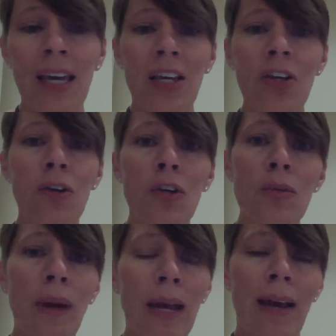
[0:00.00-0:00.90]
you
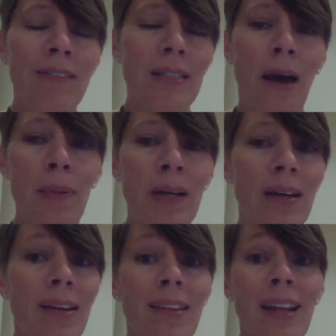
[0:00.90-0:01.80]
might have a topic
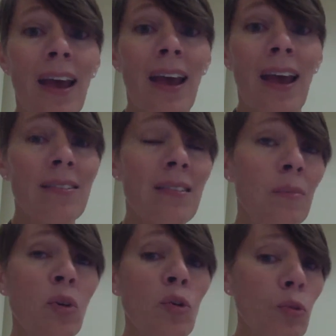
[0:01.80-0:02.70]
that has
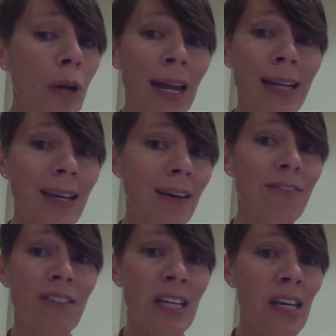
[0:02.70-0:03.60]
some great
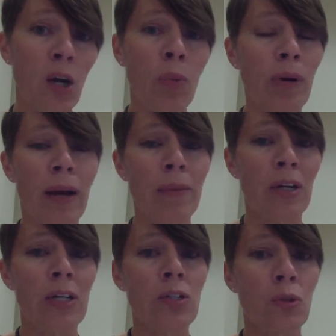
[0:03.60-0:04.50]
video
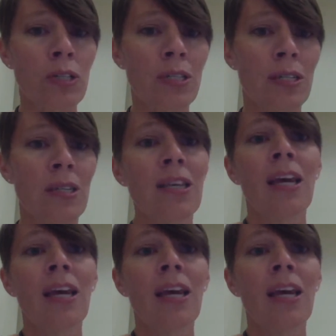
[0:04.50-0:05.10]
primary sources,